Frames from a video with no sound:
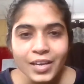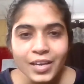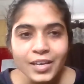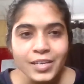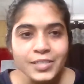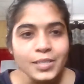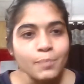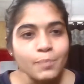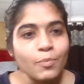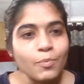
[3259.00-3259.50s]

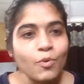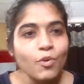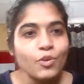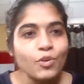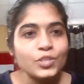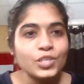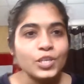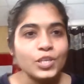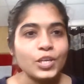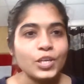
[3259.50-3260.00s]

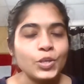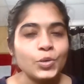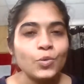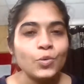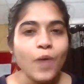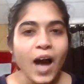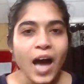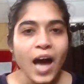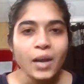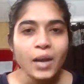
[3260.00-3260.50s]
suppose you
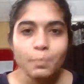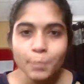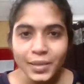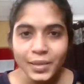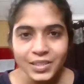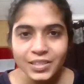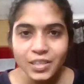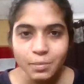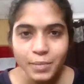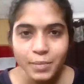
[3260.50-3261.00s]
are
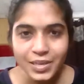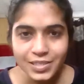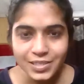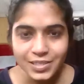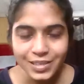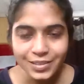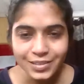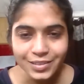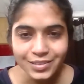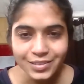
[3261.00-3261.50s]
pitta
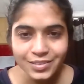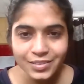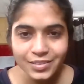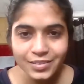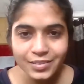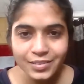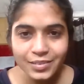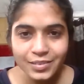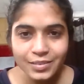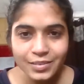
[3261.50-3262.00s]
person.
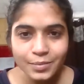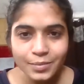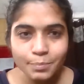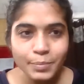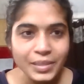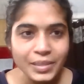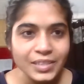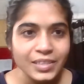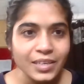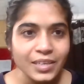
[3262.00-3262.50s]

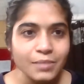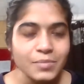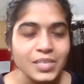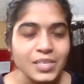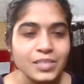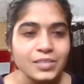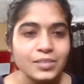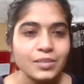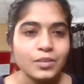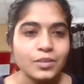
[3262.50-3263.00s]
Pitta
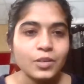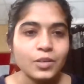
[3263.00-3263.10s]
means